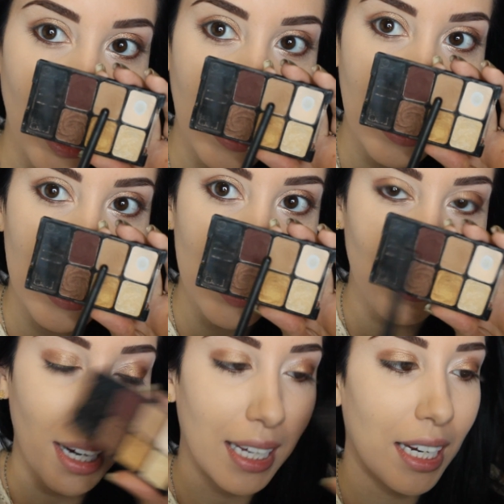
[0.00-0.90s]
shade is
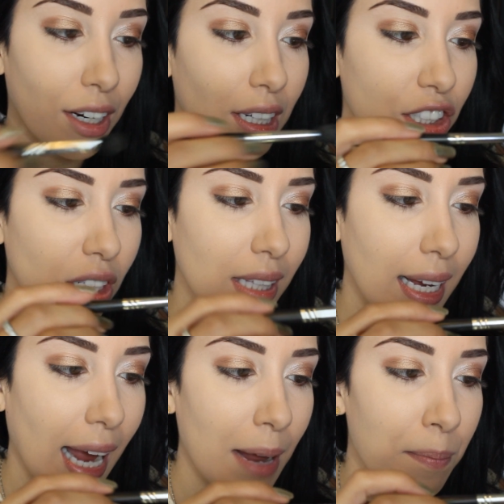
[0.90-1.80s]
right here, it's just
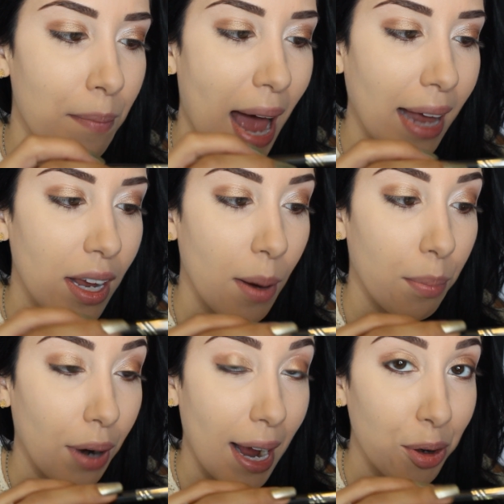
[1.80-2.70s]
like a matte
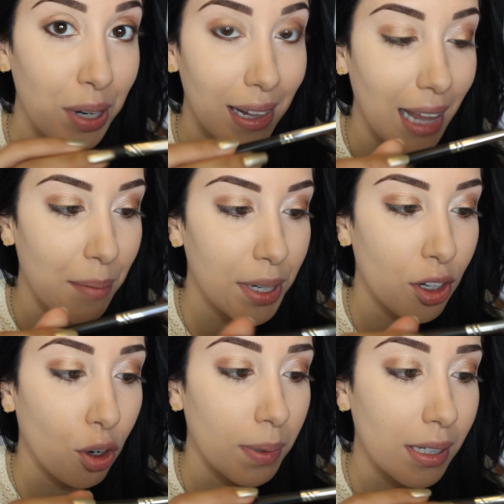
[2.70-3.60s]
brown. Let me
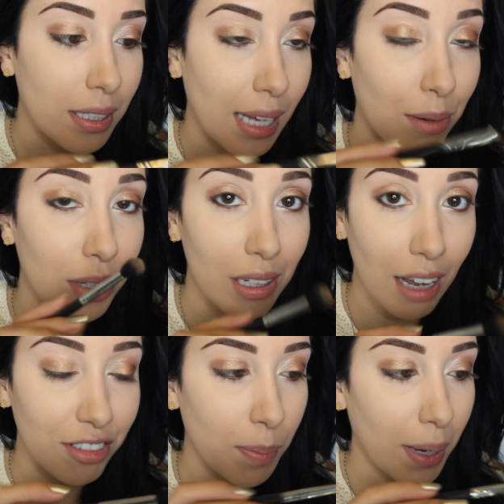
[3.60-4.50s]
know because I would
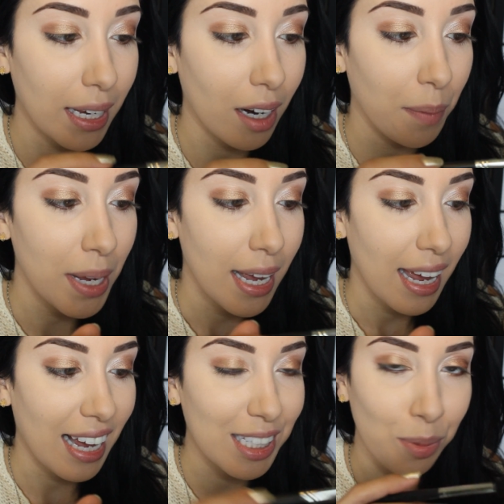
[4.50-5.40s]
love to pick it up.
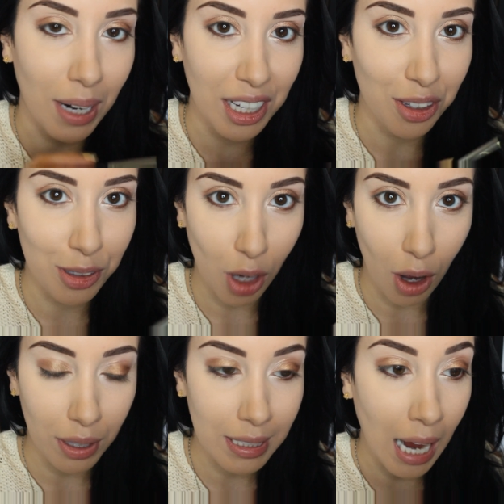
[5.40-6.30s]
It's what I use
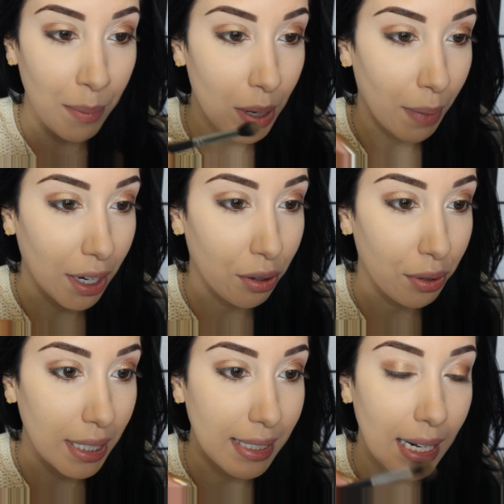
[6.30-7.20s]
all the time in my
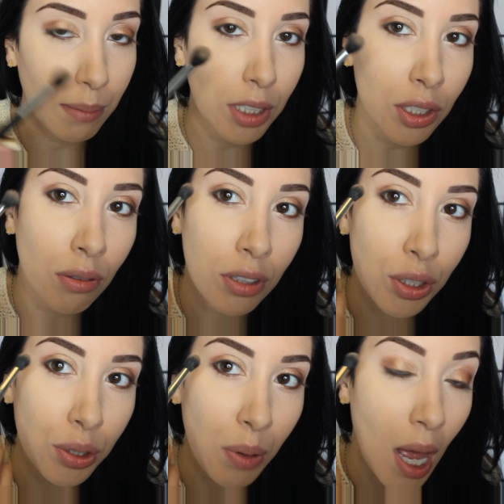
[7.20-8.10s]
crease, and I'm just going
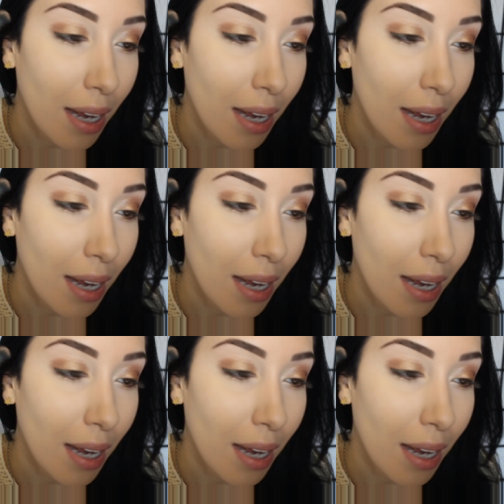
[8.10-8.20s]
to